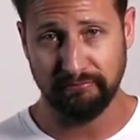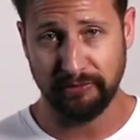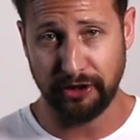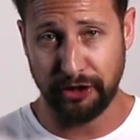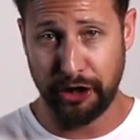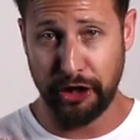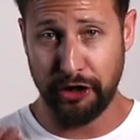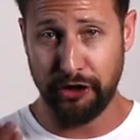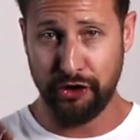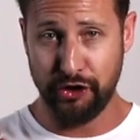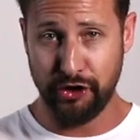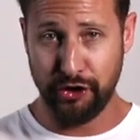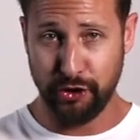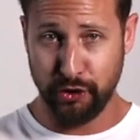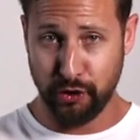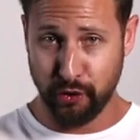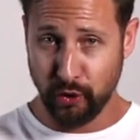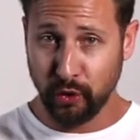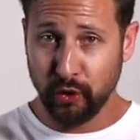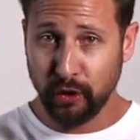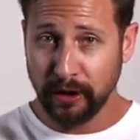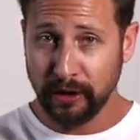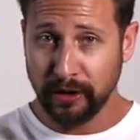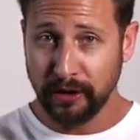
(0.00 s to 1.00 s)
Can
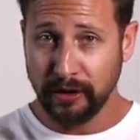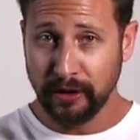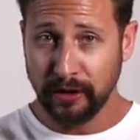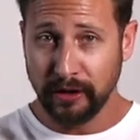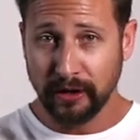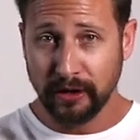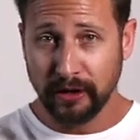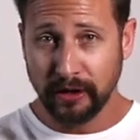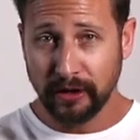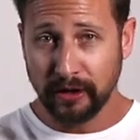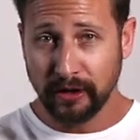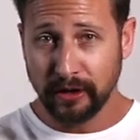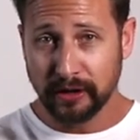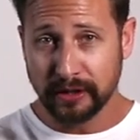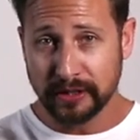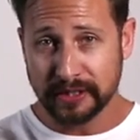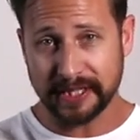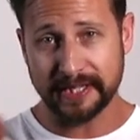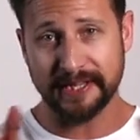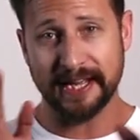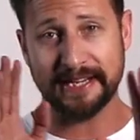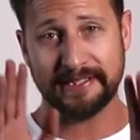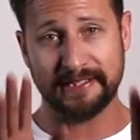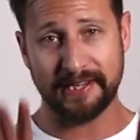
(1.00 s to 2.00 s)
you?
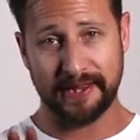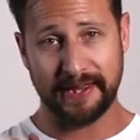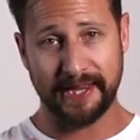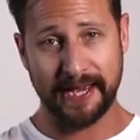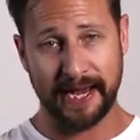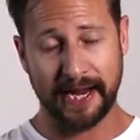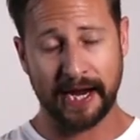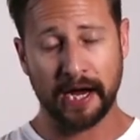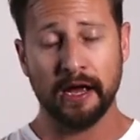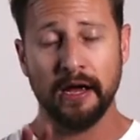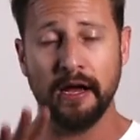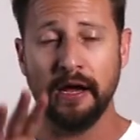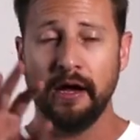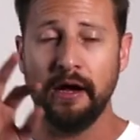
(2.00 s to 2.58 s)
See, that's the thing.